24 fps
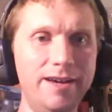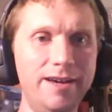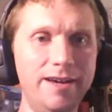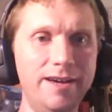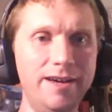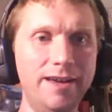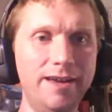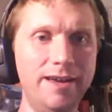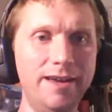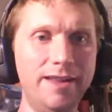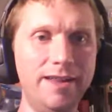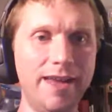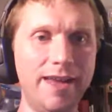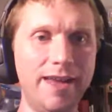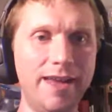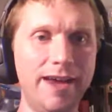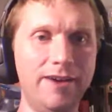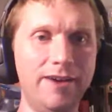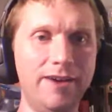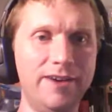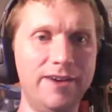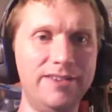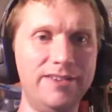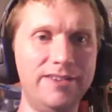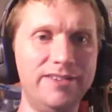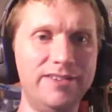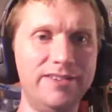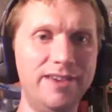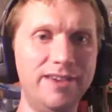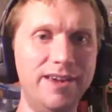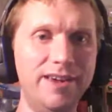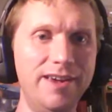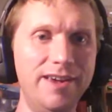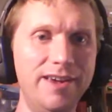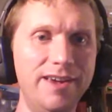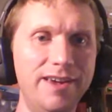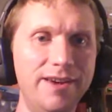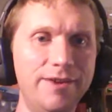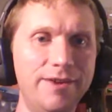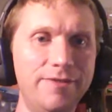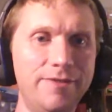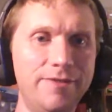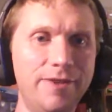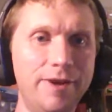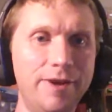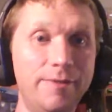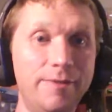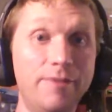an heiress
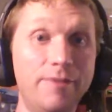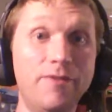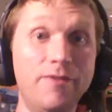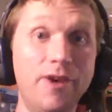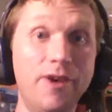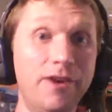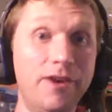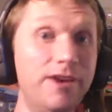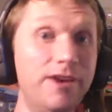from a very